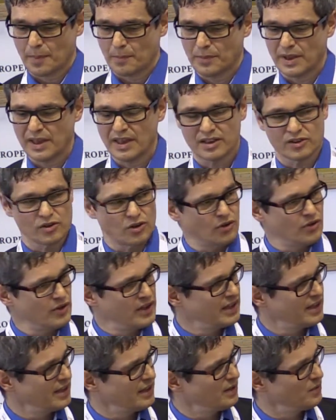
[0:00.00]
Beat
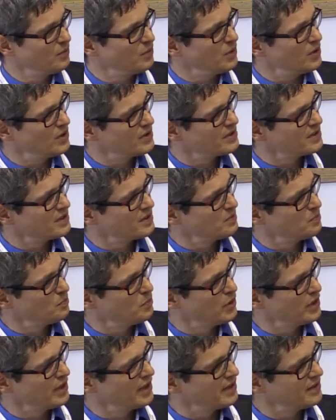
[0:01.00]
already was
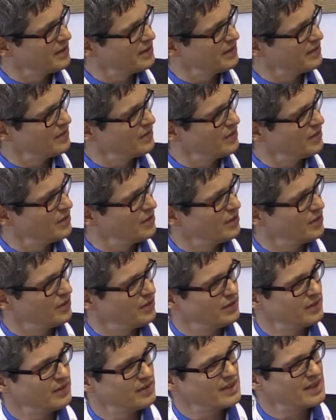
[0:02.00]
putting in
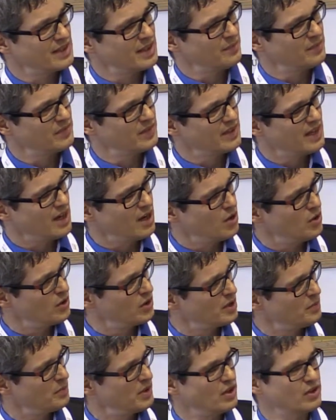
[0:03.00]
some
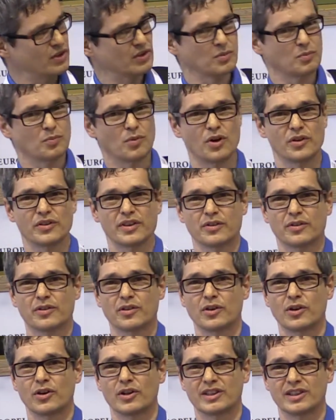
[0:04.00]
doubt about more than
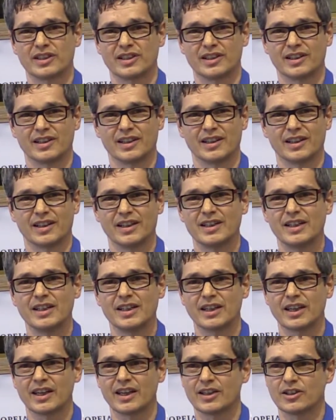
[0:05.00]
30
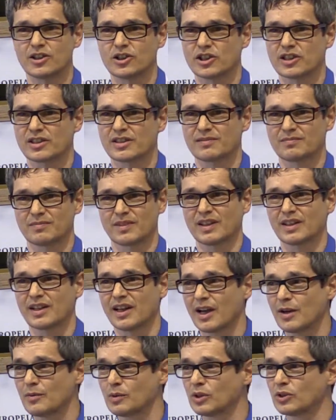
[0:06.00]
indicators, and
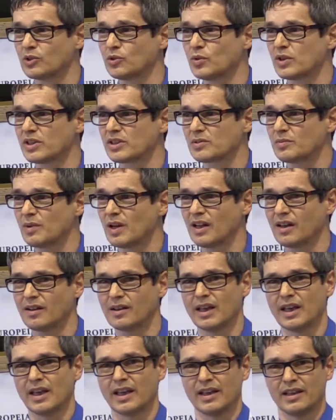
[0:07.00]
I will do as well.
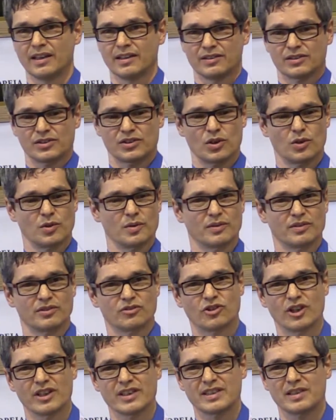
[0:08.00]
So
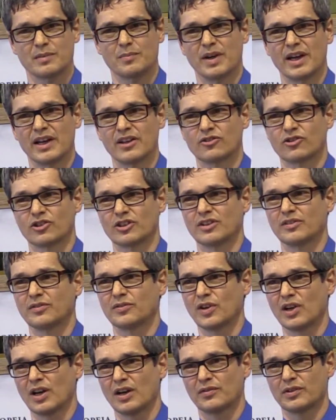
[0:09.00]
just imagine
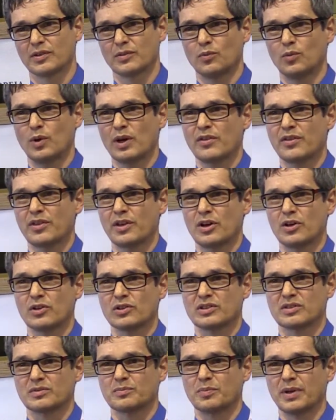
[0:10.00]
if you have a
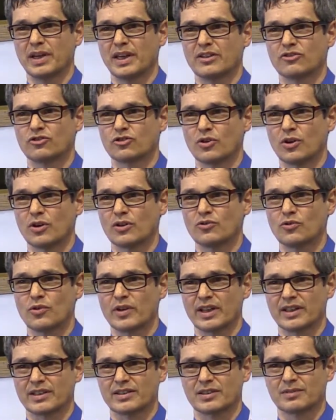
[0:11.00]
1,000-page
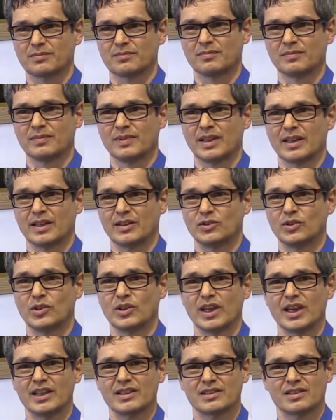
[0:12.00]
contract, and you
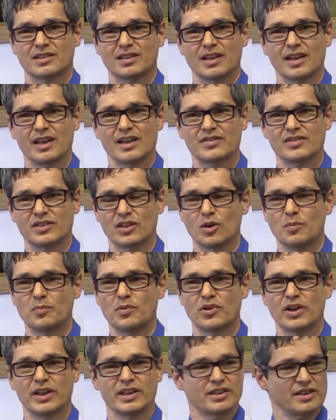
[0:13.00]
get, as the
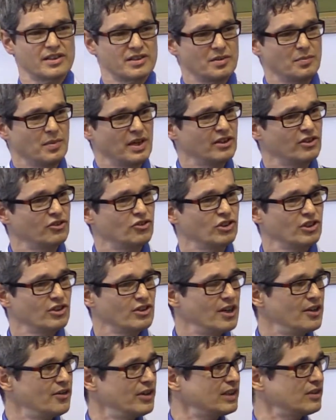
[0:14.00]
operator, as the managing
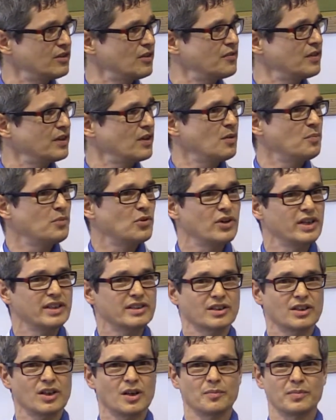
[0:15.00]
director of an
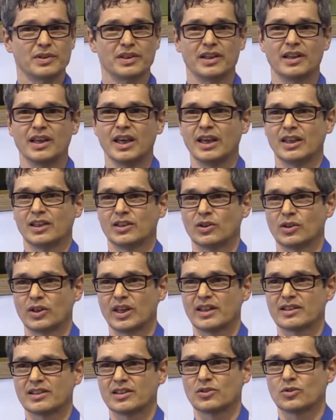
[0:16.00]
operator company, you
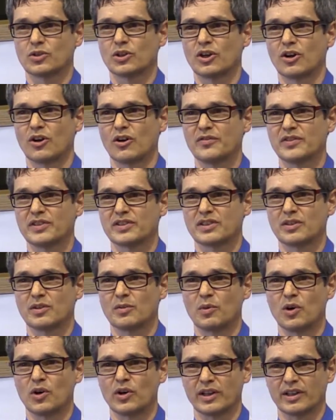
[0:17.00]
get into your office in the
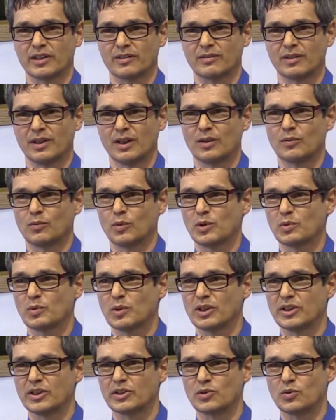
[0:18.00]
morning. What
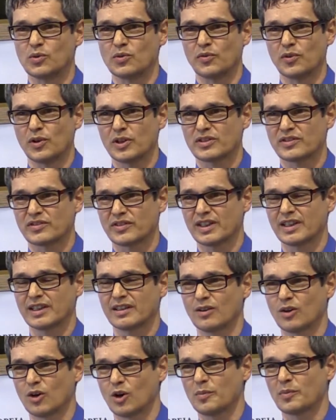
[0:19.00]
will you do? First
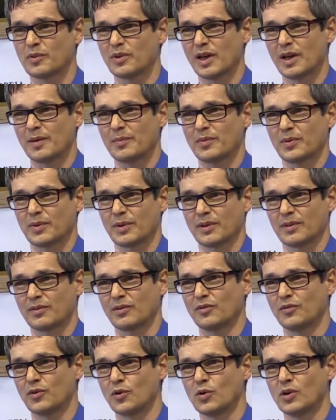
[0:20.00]
thing, open up
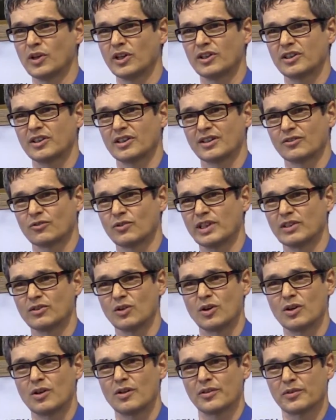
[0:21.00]
the folder, read
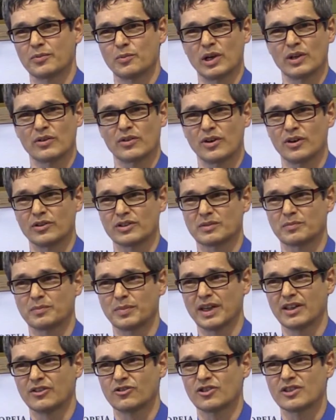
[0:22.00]
all 1,000
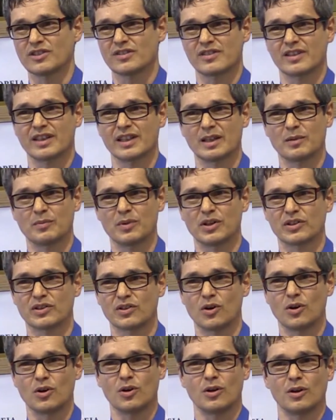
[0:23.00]
pages, think
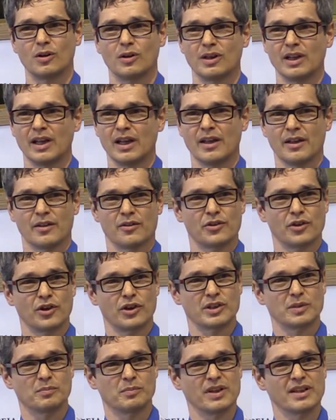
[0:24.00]
about all
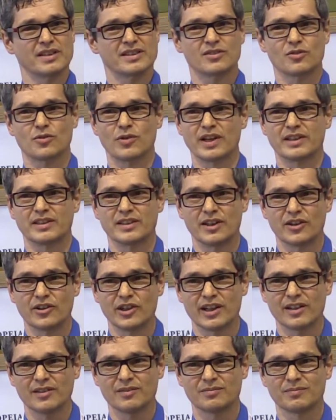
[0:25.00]
30-plus
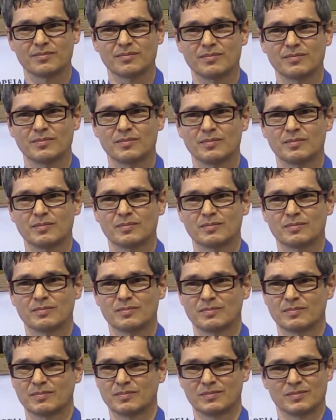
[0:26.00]
criteria.
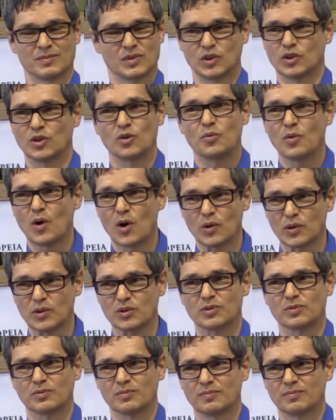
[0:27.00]
You
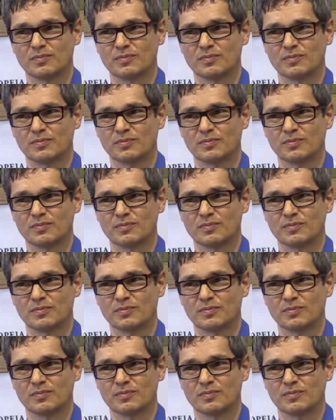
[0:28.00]
won't.